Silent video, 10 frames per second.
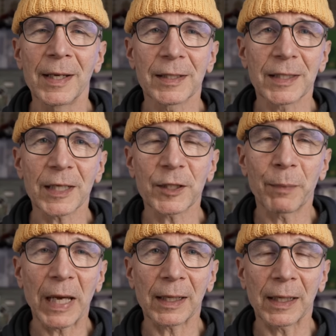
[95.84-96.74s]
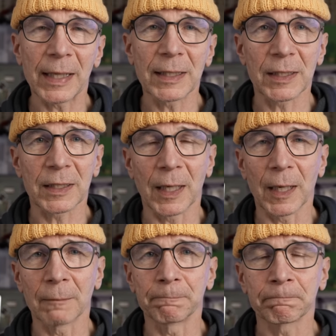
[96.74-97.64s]
such a bad lens.
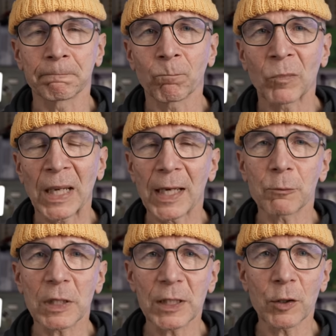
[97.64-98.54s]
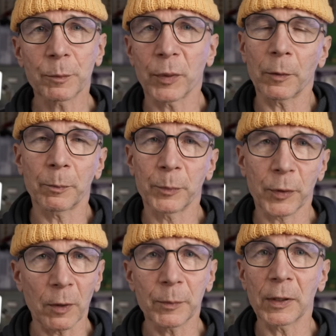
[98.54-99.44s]
Um, it was not pro
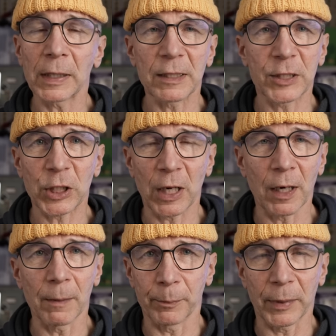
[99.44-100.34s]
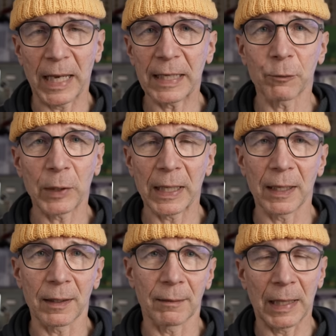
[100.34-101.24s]
properly sharp
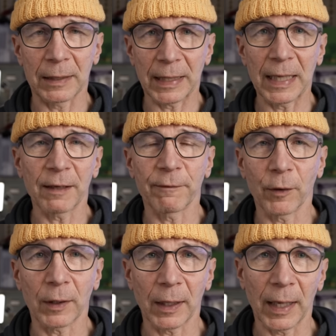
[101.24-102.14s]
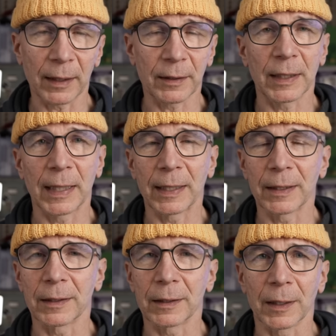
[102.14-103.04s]
anywhere at any focal length
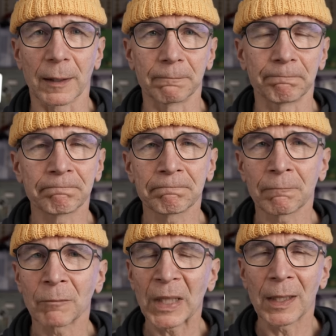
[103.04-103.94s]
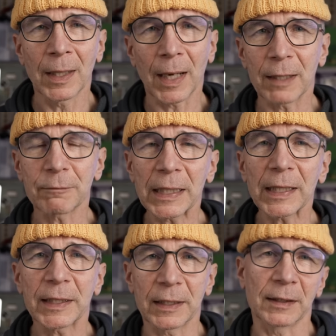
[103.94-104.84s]
and um, I
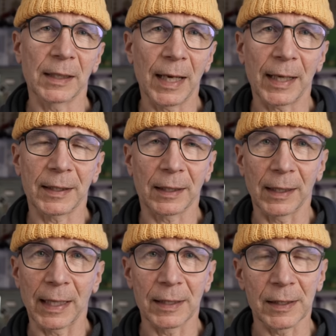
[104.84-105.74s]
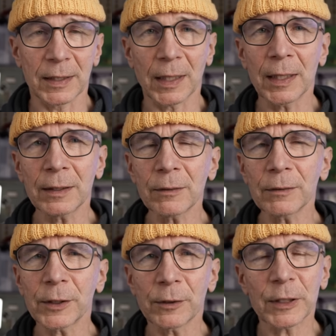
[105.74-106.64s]
really didn't like that lens. I
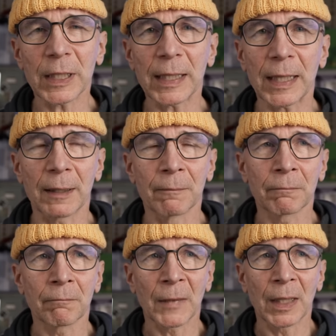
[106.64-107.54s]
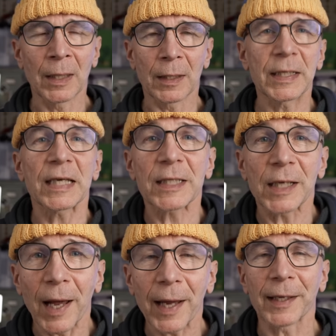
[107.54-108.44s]
don't usually
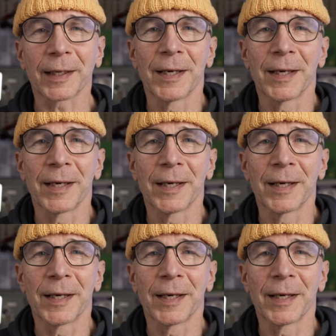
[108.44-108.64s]
dislike